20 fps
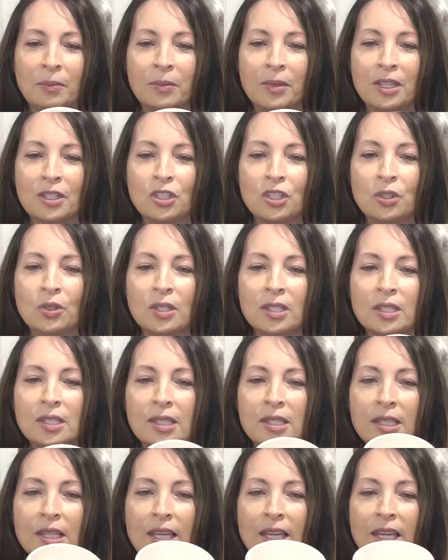As you can
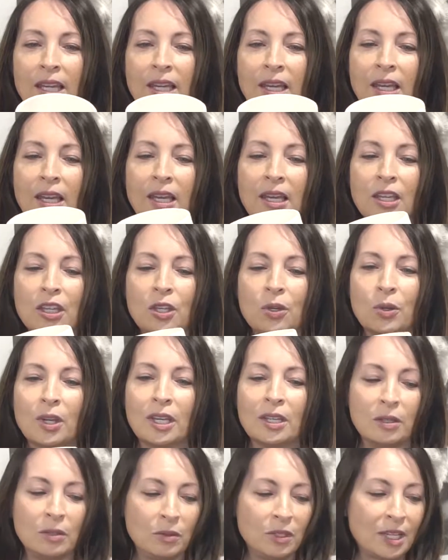see, you
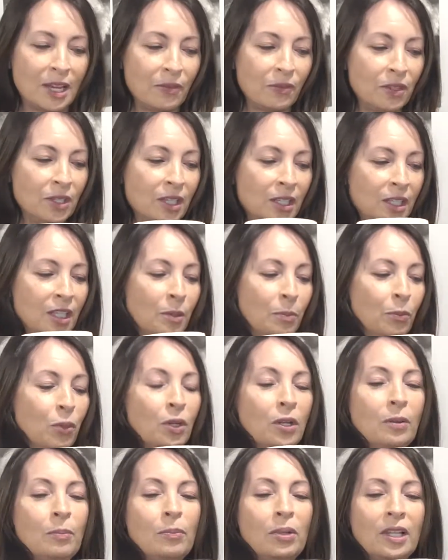can definitely
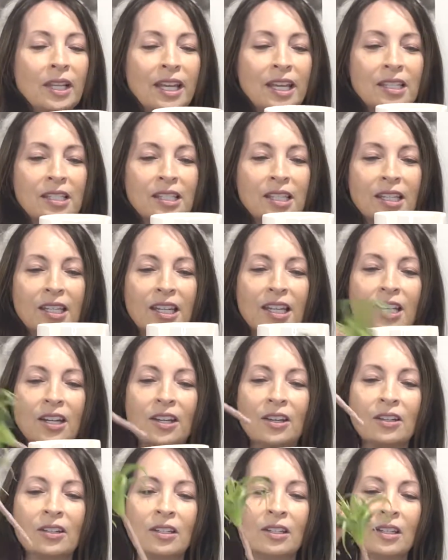put a plant in
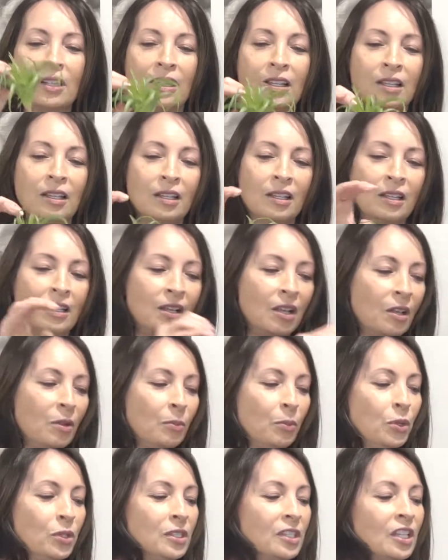here. I'll
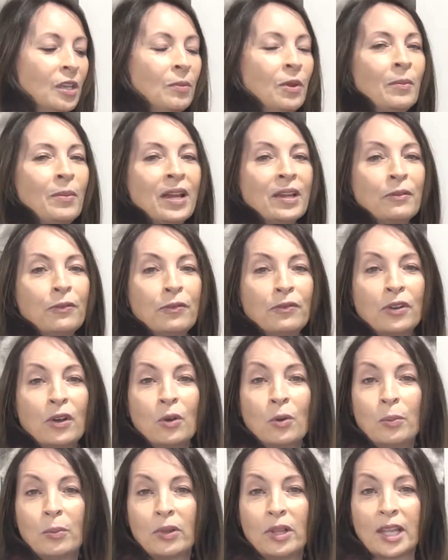put some of my
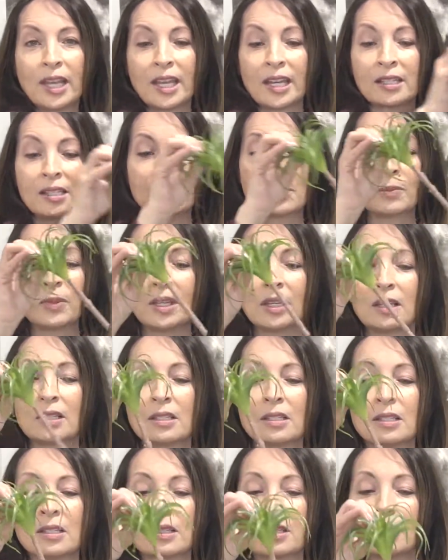faux plants
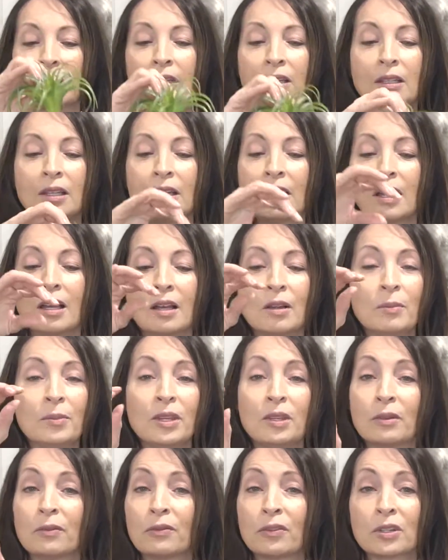because I'll be
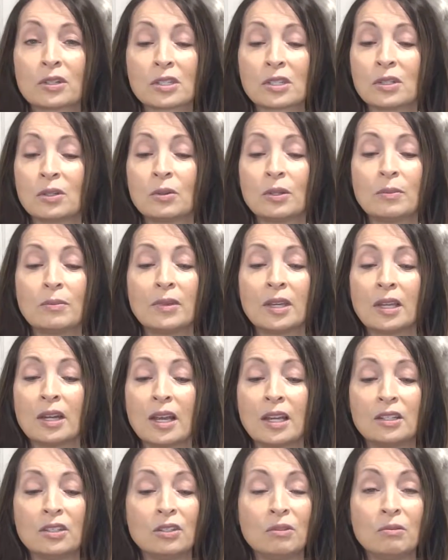the first to admit
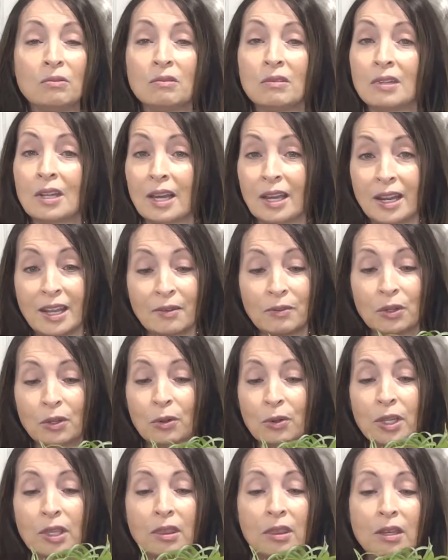I do not have a
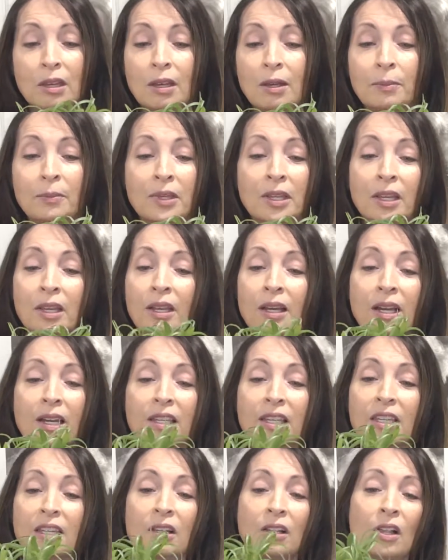green thumb. I
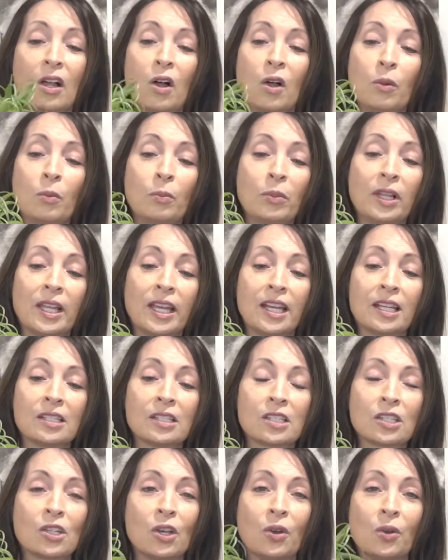kill all
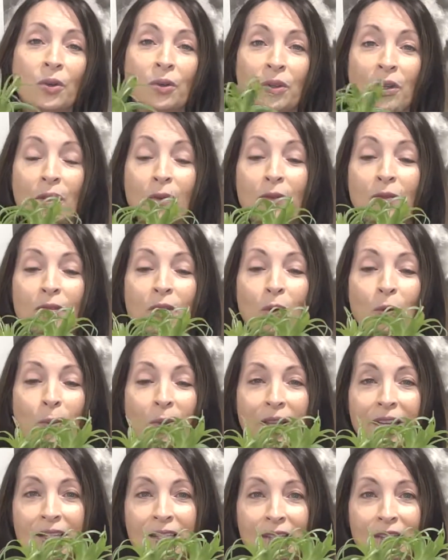plants, so faux
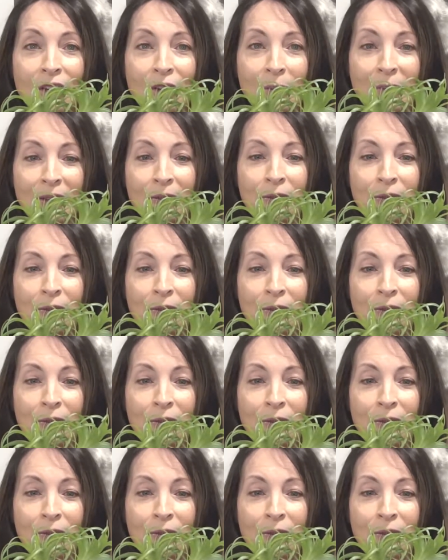plants are my